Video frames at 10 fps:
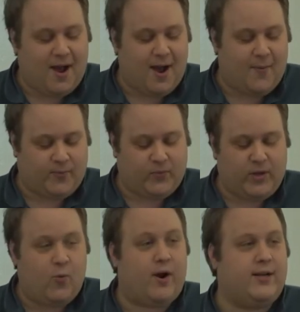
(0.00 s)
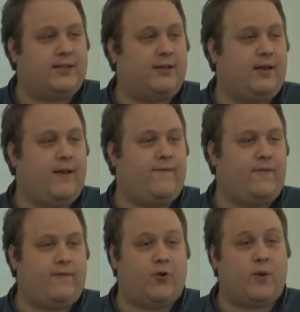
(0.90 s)
Um, whereas the, if,
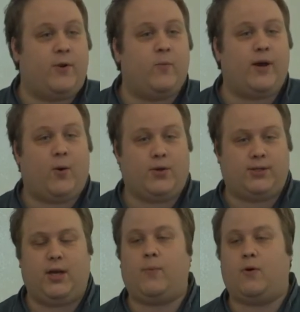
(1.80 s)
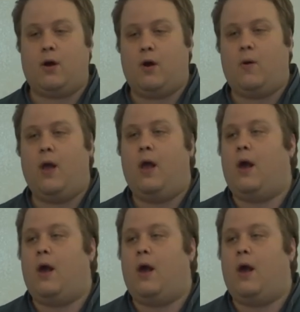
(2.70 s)
if you're compute bound, which is the upper row,